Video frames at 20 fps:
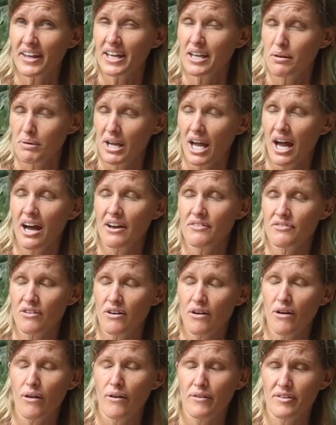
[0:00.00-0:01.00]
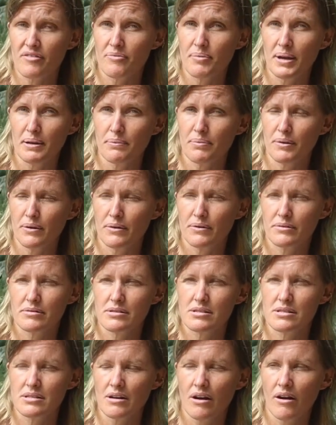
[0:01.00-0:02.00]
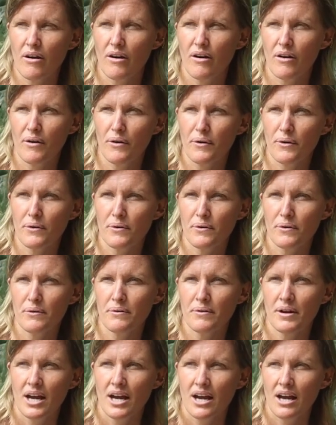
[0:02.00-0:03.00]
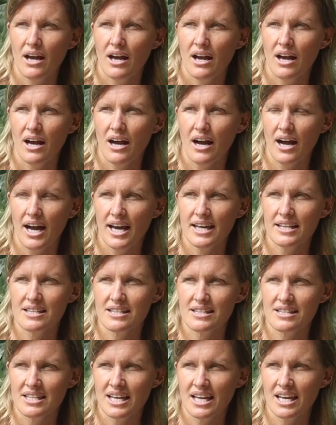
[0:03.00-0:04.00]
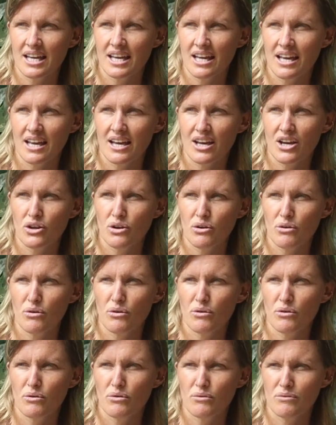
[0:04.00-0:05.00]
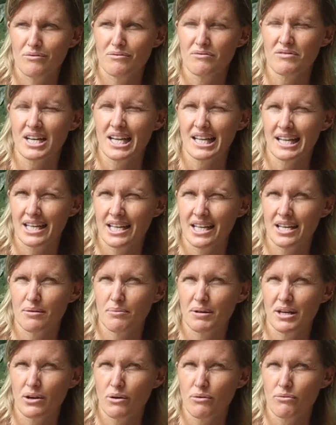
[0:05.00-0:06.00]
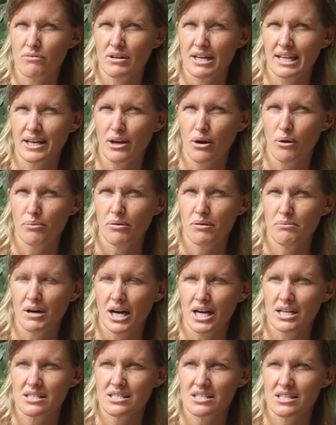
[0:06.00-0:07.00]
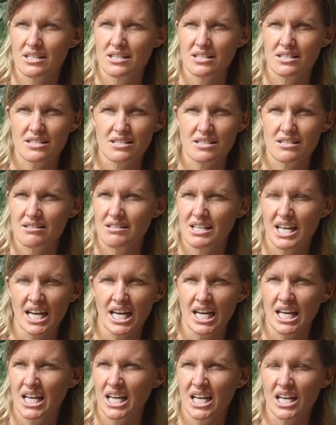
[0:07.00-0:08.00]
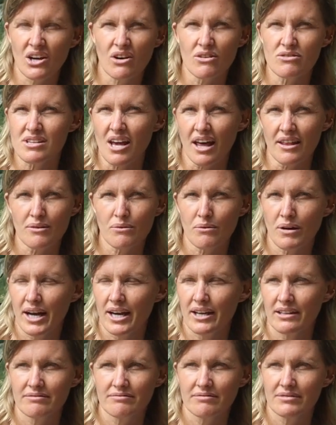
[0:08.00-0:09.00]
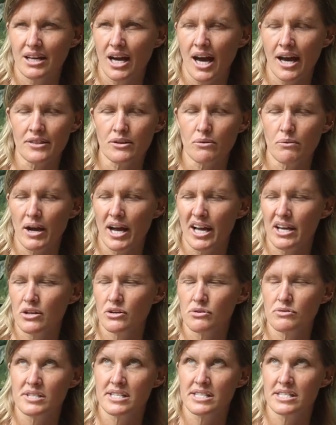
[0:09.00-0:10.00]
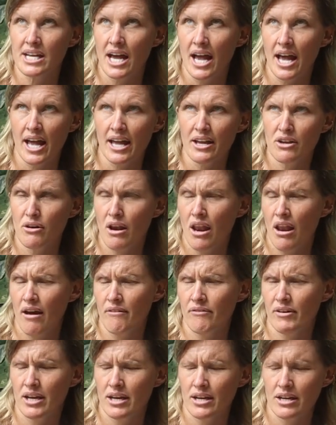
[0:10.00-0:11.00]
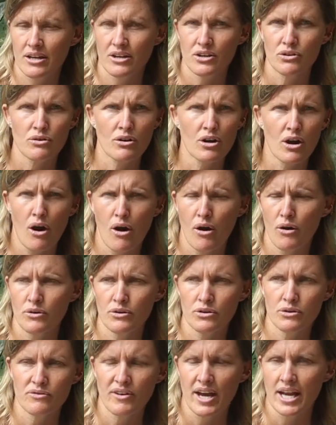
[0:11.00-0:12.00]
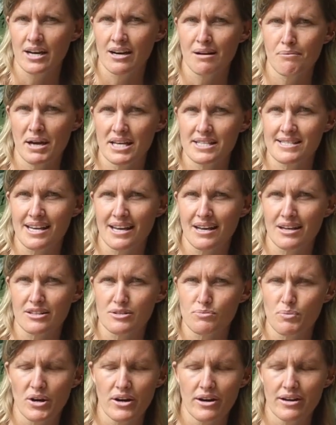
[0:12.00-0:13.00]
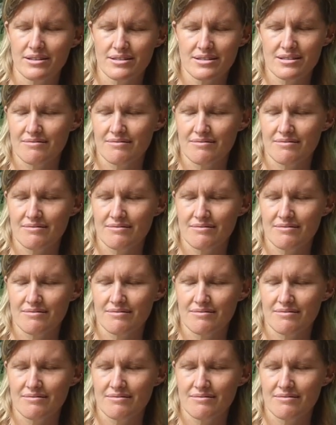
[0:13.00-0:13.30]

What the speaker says: That can be hard for a lot of people. So I think you really need to be really open-minded, and it goes either way. Either way, you stay, you love it, you go, you've had an amazing experience.